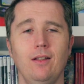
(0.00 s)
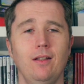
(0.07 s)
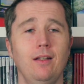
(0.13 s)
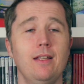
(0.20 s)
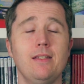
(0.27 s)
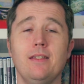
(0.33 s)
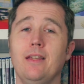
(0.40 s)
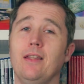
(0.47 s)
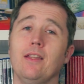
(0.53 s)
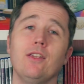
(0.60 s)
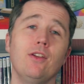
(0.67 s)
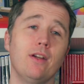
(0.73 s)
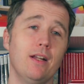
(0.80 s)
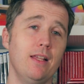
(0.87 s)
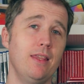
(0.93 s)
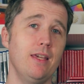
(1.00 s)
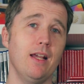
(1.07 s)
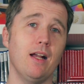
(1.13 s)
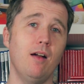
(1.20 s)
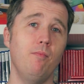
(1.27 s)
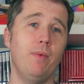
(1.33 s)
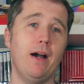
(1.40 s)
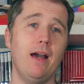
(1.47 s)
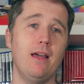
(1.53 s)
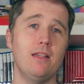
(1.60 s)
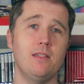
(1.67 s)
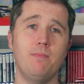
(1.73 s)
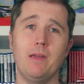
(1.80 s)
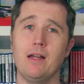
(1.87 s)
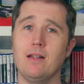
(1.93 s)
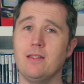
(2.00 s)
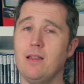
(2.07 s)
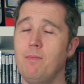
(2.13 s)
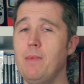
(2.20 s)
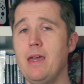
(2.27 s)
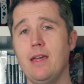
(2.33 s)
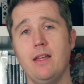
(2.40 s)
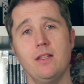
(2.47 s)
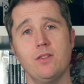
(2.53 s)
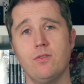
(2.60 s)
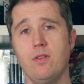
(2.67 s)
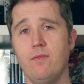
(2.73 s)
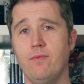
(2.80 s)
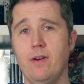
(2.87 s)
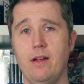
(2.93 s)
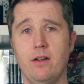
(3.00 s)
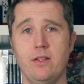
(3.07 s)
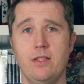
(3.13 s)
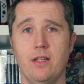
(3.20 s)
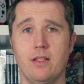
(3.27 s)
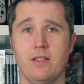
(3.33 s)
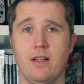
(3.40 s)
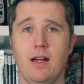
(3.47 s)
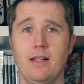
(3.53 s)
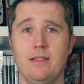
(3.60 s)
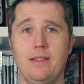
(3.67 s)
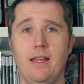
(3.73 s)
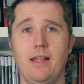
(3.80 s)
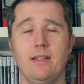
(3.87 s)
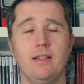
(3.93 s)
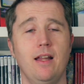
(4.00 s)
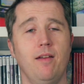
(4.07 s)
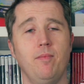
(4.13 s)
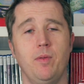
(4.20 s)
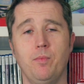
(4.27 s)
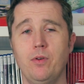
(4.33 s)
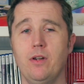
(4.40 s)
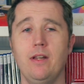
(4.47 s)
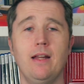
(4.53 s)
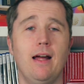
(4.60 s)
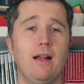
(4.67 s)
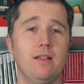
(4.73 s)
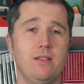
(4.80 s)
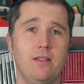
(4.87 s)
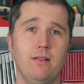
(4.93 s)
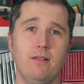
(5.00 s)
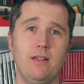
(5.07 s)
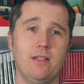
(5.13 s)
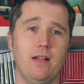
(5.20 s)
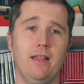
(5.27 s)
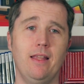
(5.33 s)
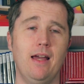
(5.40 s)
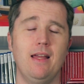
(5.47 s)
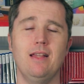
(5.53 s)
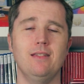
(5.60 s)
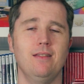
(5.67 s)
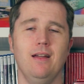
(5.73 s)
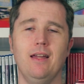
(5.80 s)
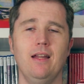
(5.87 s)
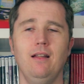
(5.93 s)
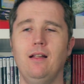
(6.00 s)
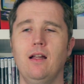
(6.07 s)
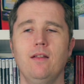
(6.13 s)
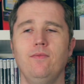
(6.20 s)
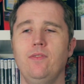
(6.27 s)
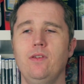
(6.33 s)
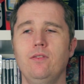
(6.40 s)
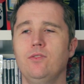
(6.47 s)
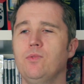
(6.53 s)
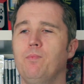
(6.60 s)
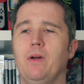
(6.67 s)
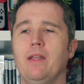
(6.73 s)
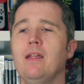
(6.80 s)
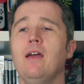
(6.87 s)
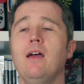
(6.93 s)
Listen, you're going to think I'm biased because I'm making Street Fighter 6 content and I've been putting out a series on that. It's not getting a lot of views, but